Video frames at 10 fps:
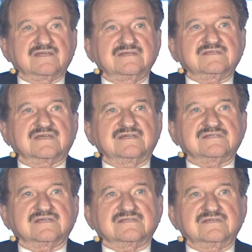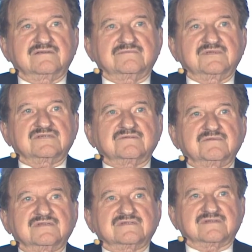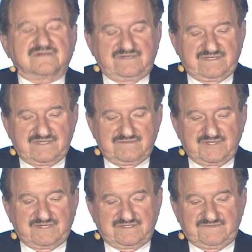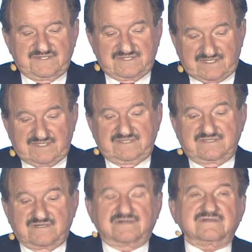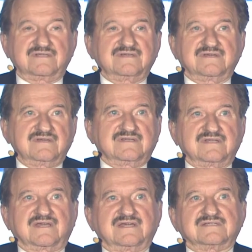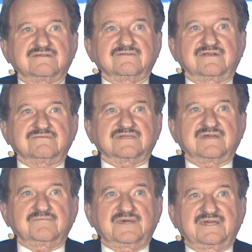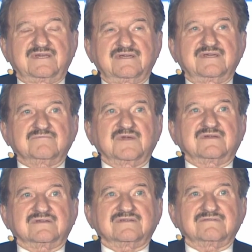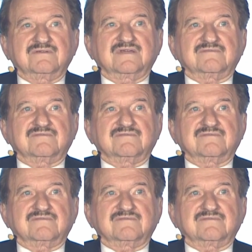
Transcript: This cancer genome needs to be destroyed, because if it's not destroyed, the cancer will always come back, because we